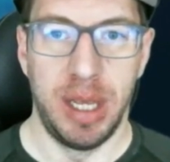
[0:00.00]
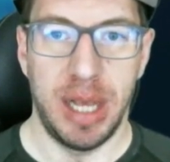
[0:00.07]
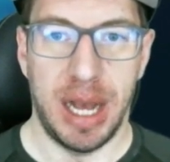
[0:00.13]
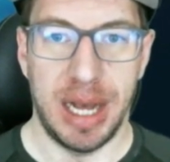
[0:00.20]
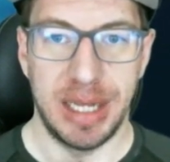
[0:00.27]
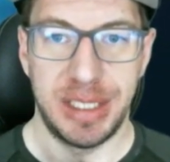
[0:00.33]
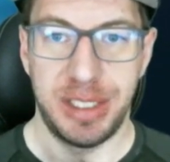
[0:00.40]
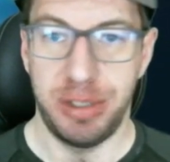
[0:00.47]

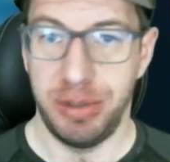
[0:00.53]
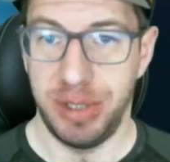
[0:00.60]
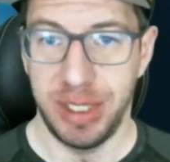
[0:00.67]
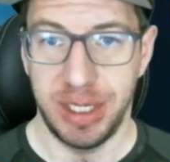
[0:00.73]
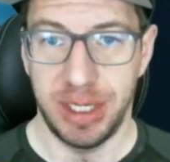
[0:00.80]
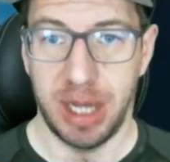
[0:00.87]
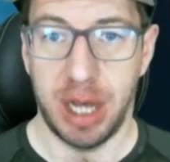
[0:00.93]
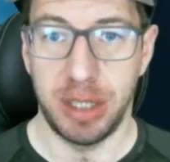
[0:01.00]
to
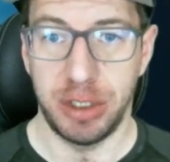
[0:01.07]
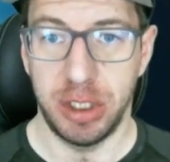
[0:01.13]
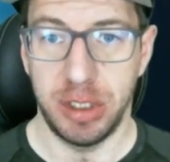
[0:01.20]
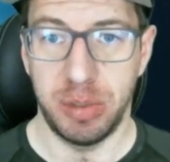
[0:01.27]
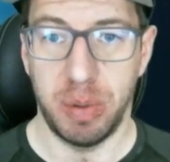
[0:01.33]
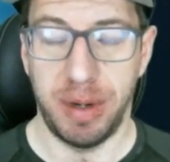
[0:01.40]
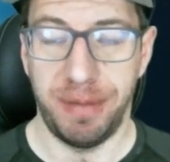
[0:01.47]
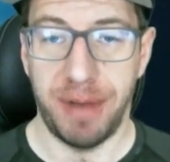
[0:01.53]
the
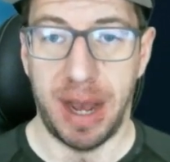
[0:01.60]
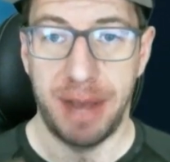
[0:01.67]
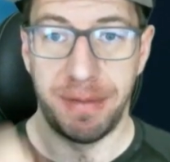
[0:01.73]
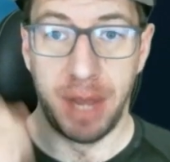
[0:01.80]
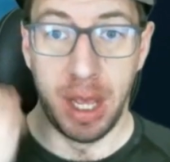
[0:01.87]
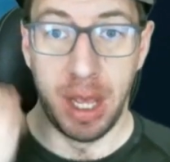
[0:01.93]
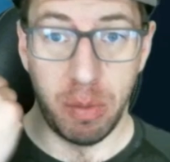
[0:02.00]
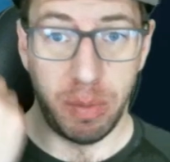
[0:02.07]
125.